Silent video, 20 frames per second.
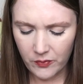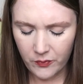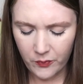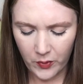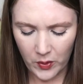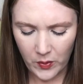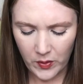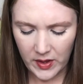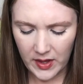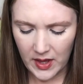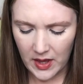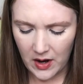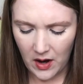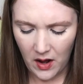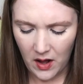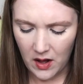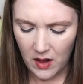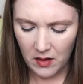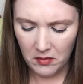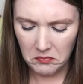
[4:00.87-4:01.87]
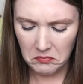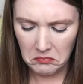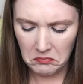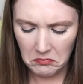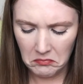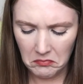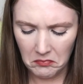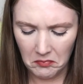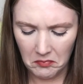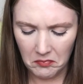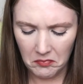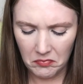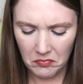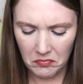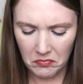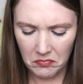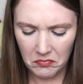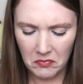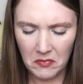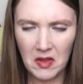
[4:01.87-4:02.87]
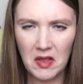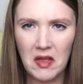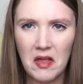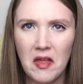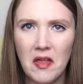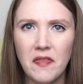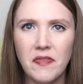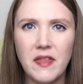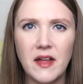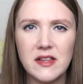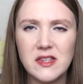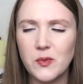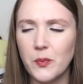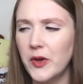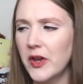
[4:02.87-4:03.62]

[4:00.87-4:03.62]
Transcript: fruity at all. That's